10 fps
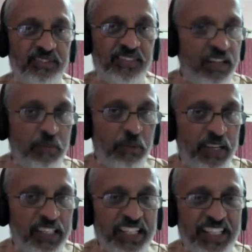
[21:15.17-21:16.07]
then
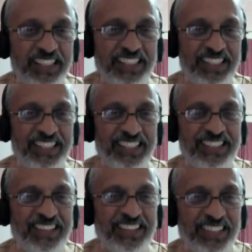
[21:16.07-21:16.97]
implementing it,
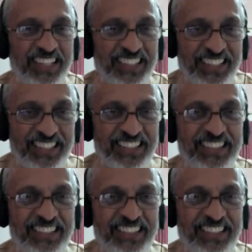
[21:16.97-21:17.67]
it's not that hard.